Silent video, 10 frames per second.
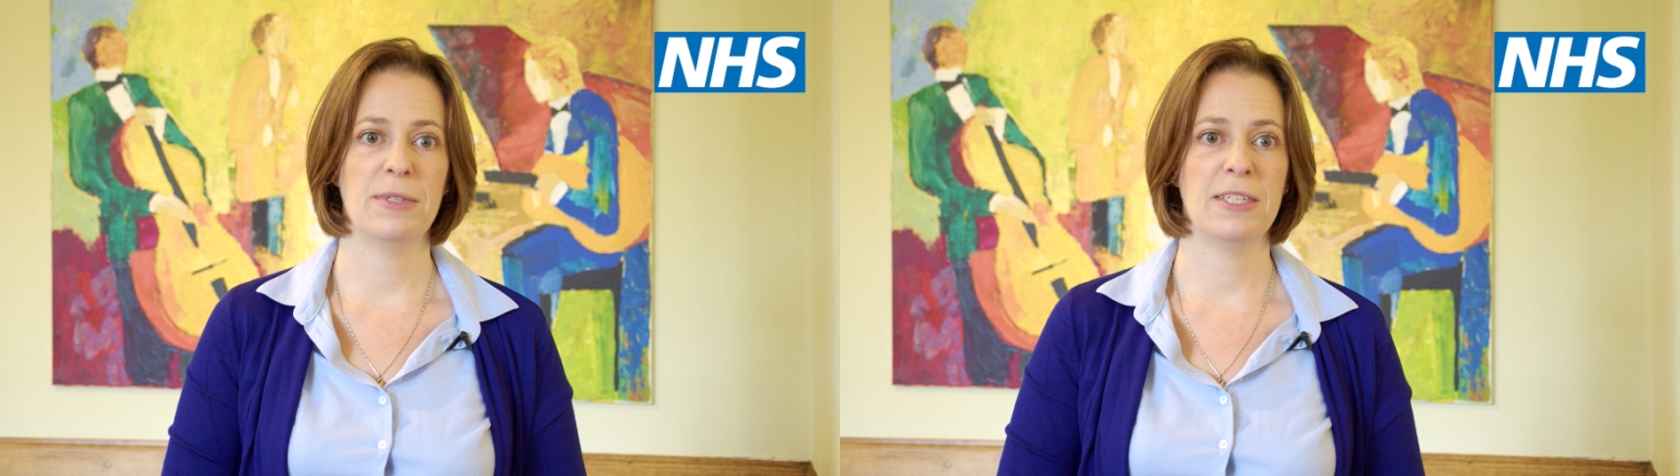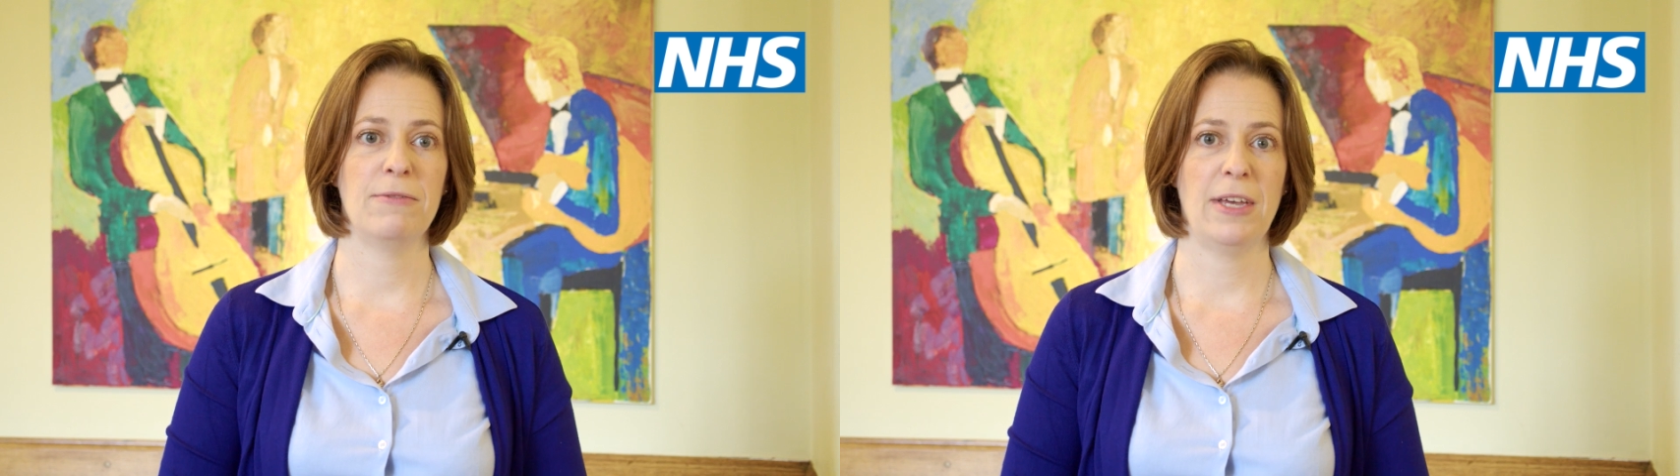
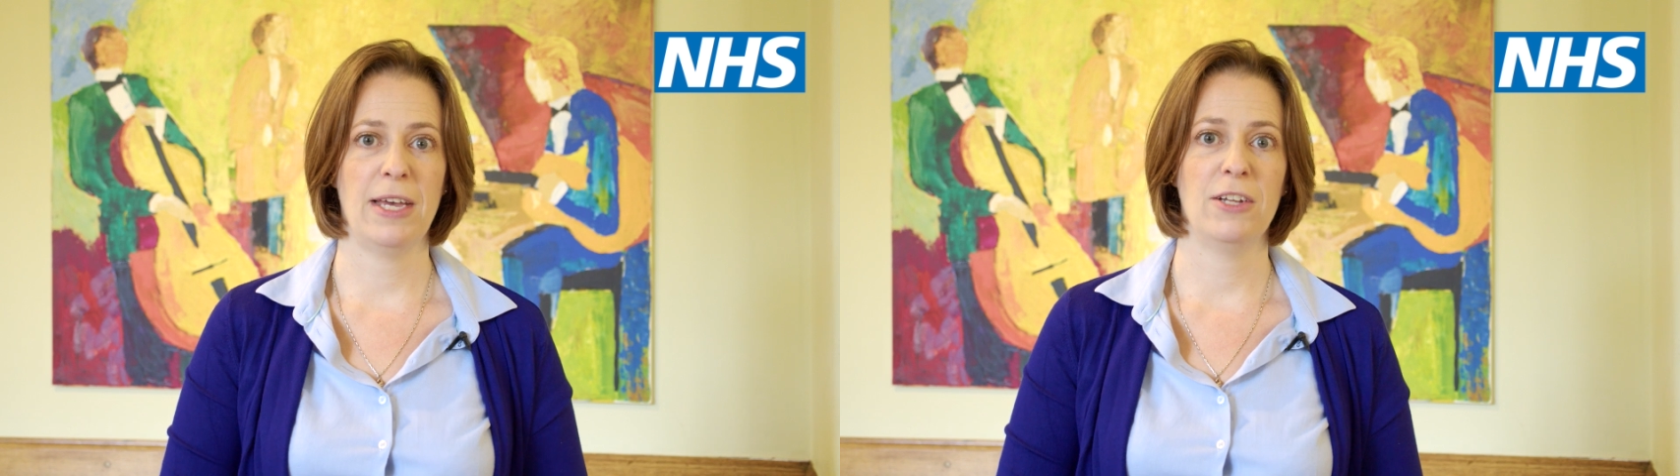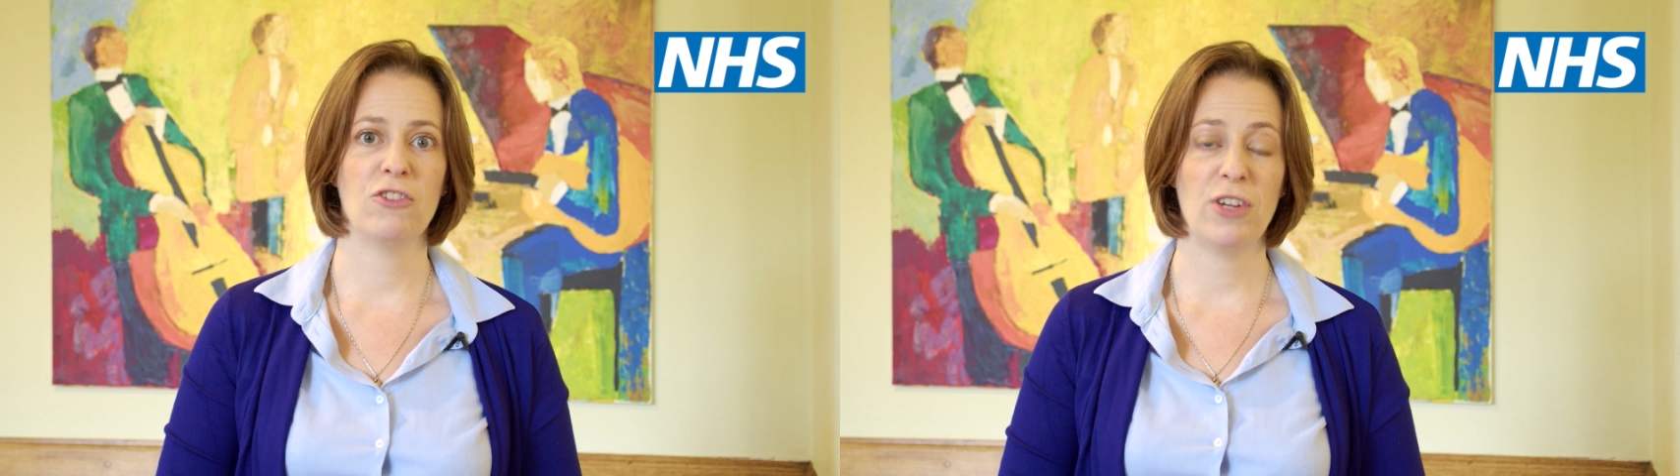
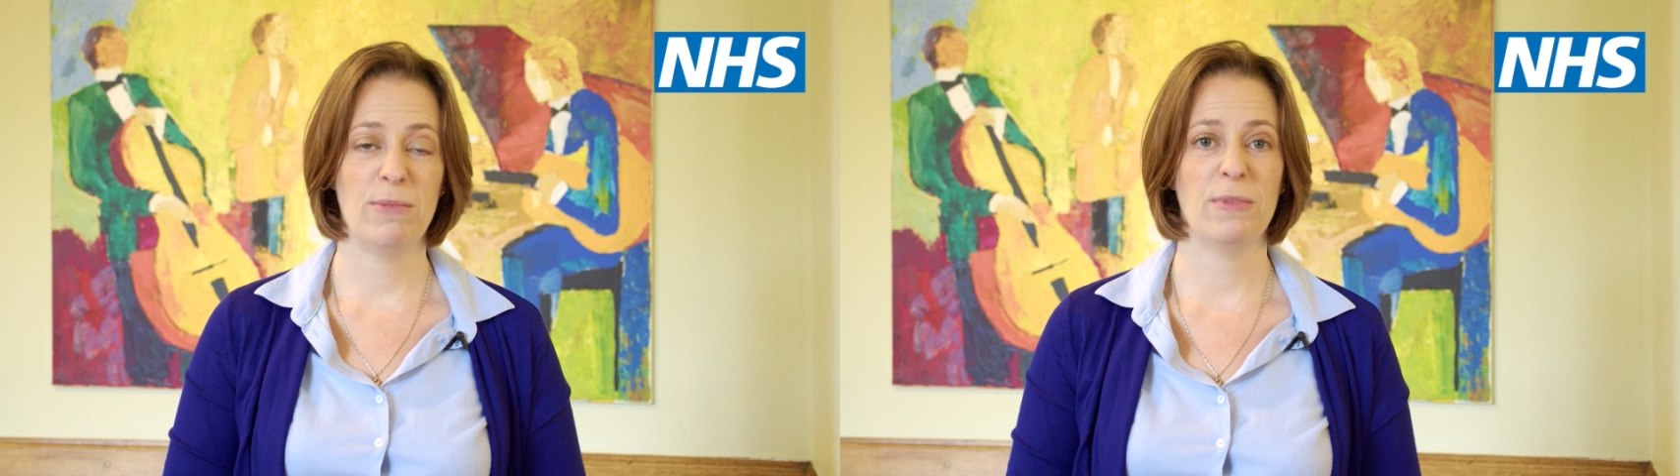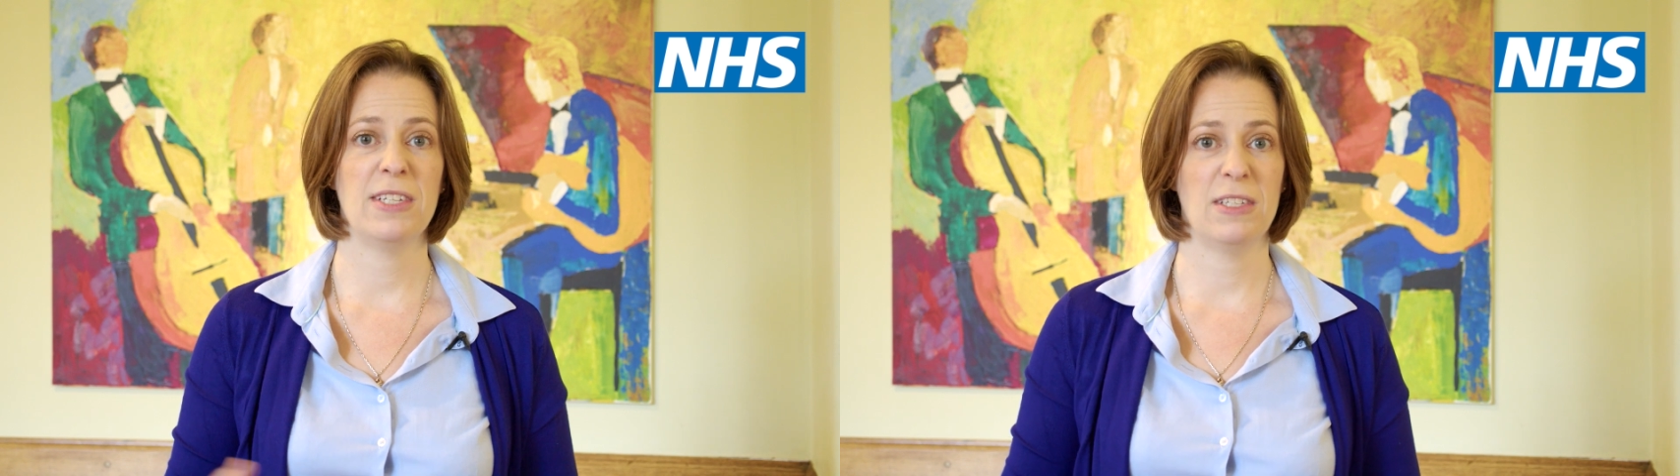severe and
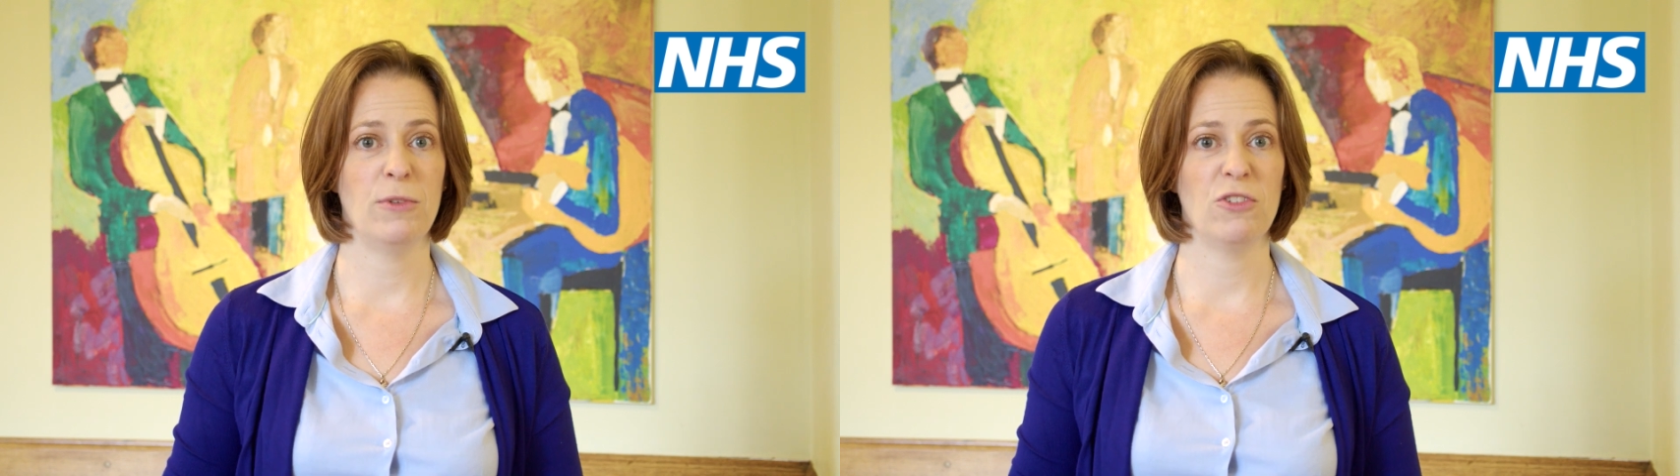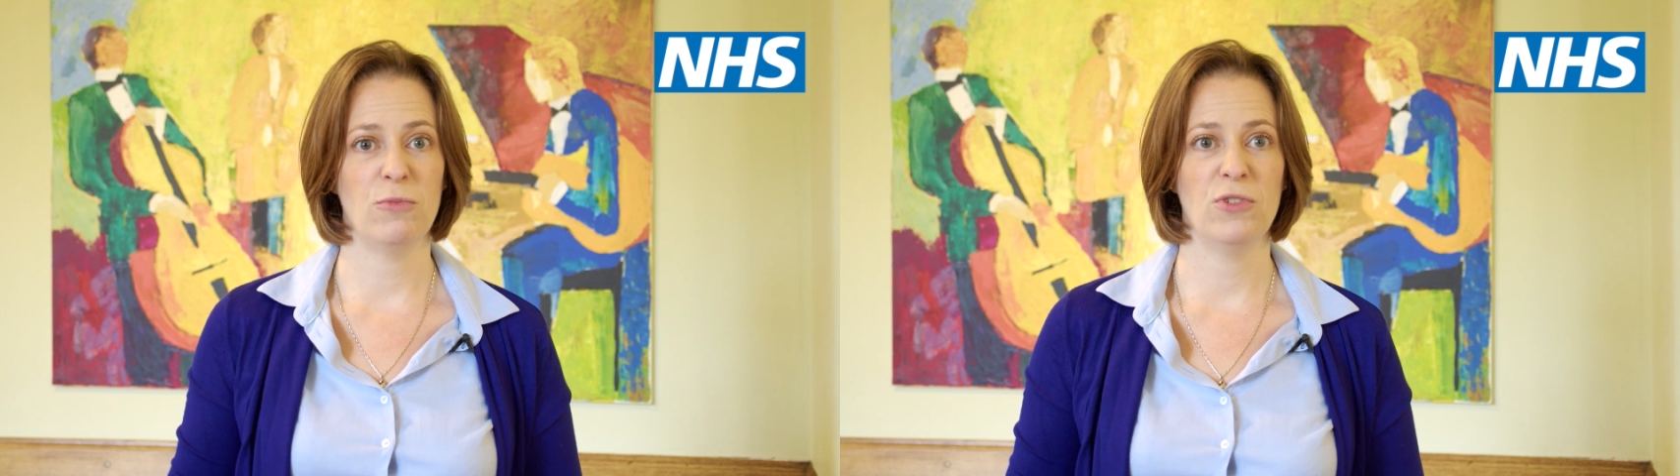treatment is
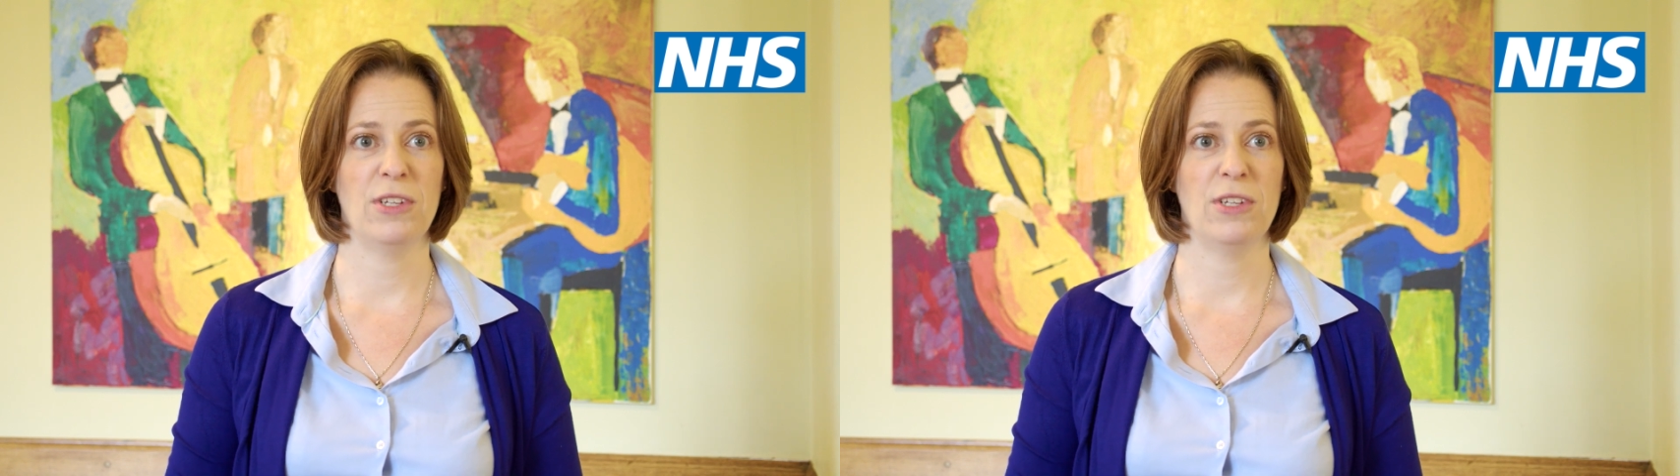much more